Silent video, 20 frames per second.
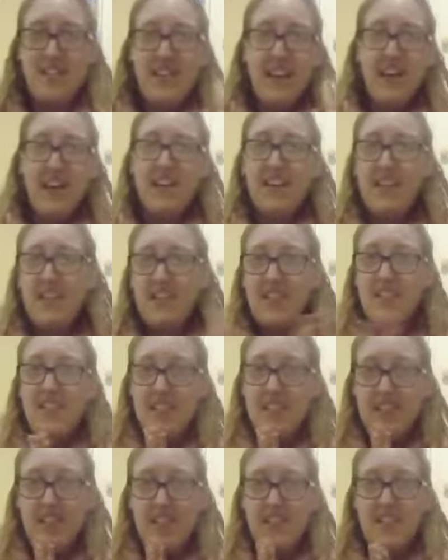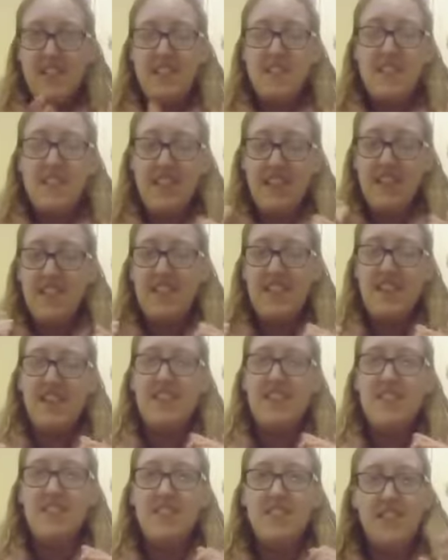attack good this year
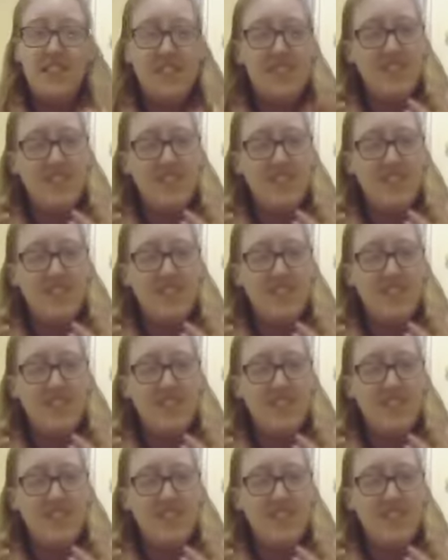not